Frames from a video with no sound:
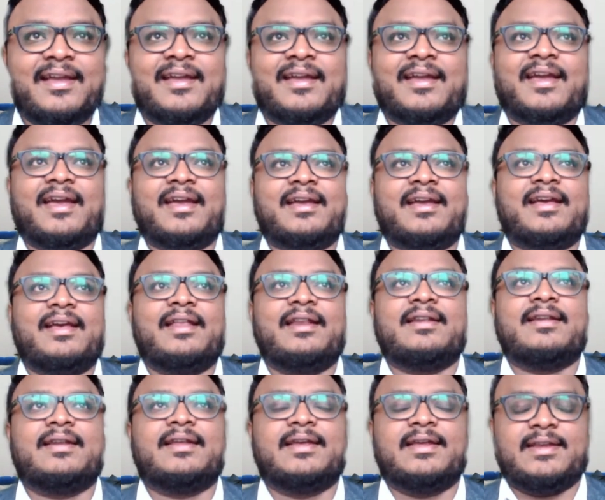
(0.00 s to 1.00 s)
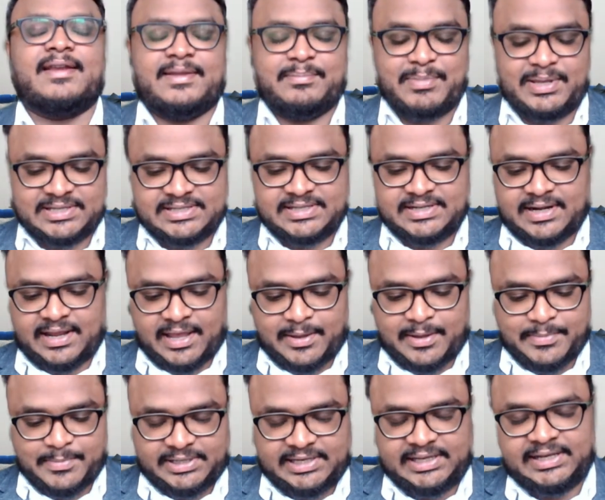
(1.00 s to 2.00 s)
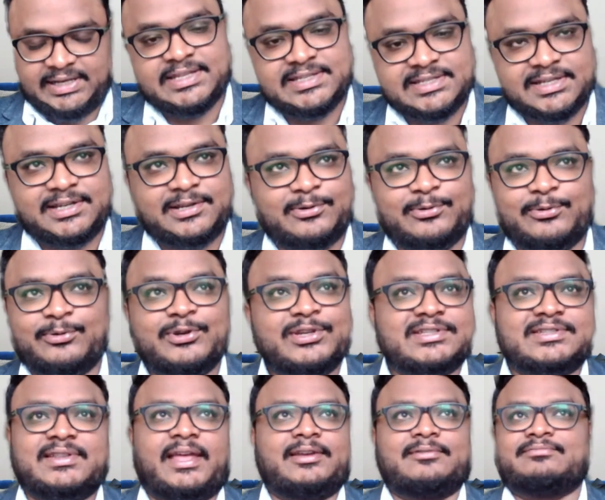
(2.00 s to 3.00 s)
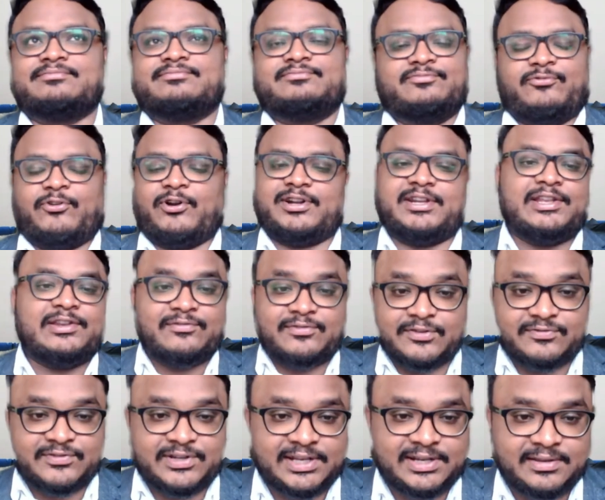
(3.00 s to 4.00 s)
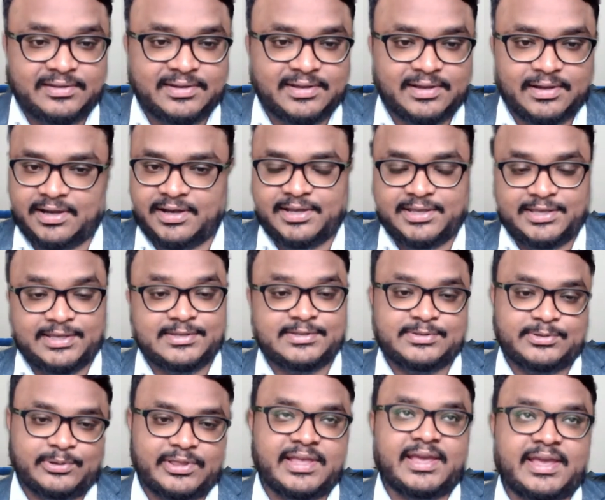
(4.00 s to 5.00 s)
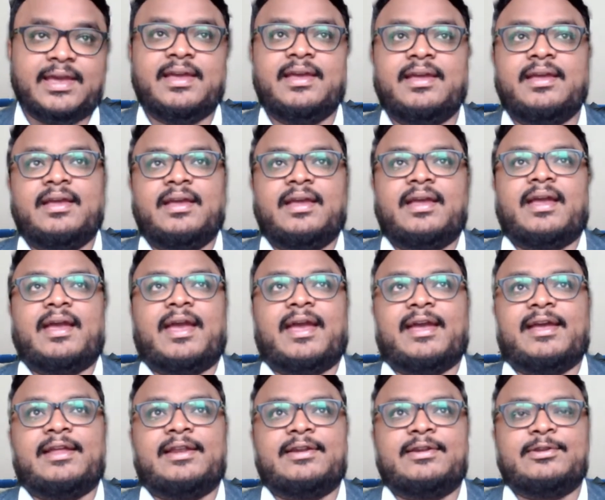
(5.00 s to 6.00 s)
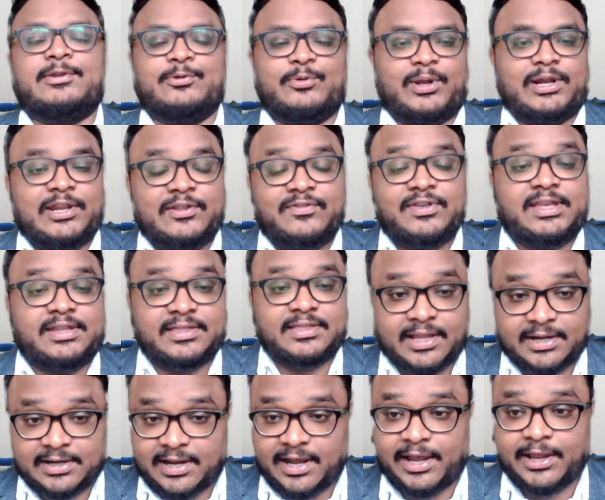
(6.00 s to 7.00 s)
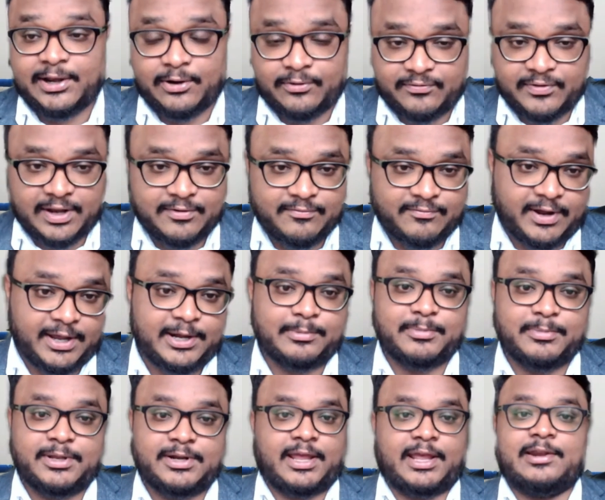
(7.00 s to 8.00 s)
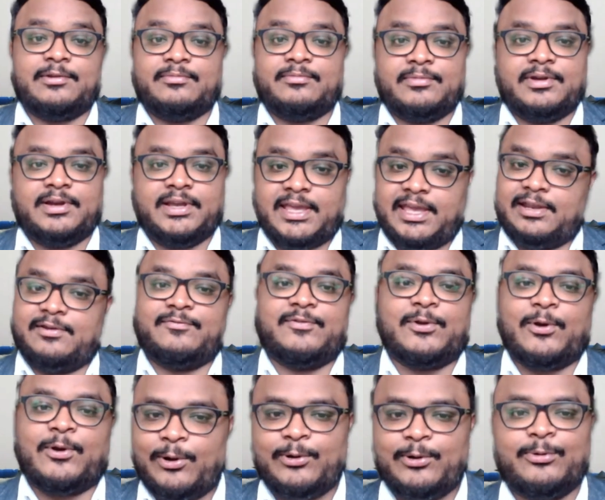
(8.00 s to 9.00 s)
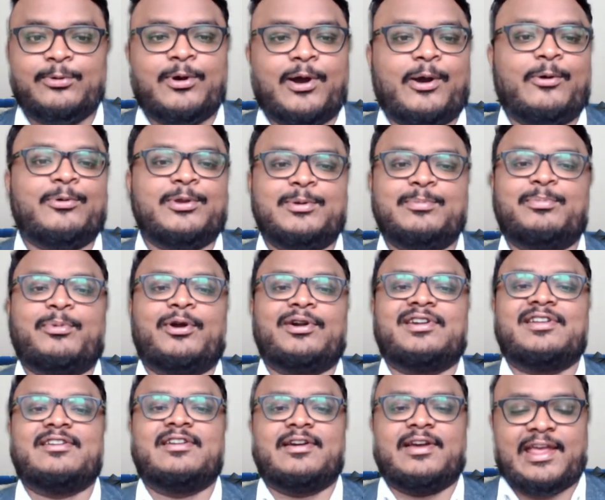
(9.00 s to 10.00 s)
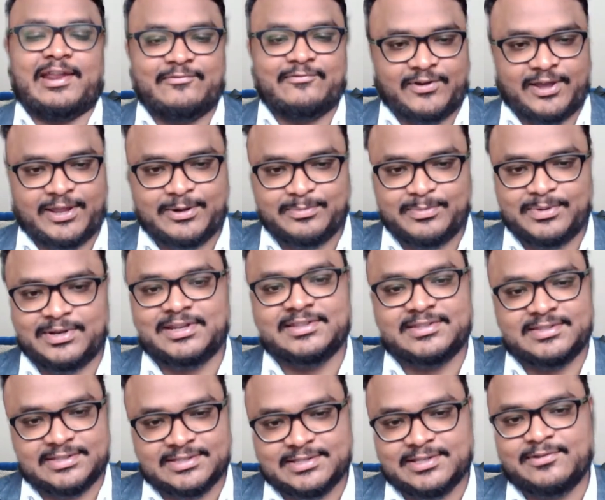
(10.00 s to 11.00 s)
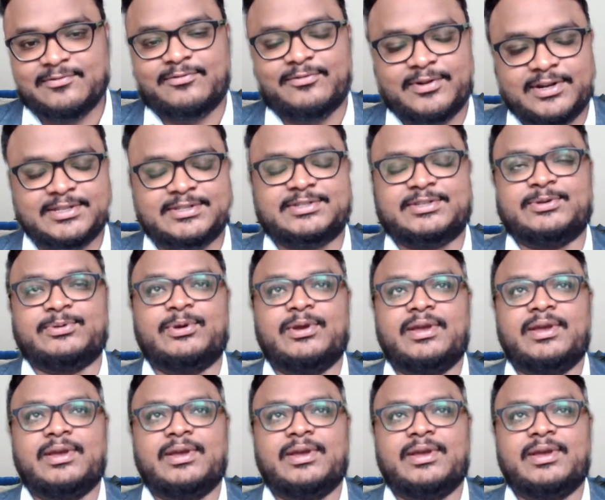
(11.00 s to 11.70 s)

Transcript: and imagine i'm a teenager who is like 14 15 uh, years old there and you are living in that kind of environment and again we all know how important an environment is, It's influence you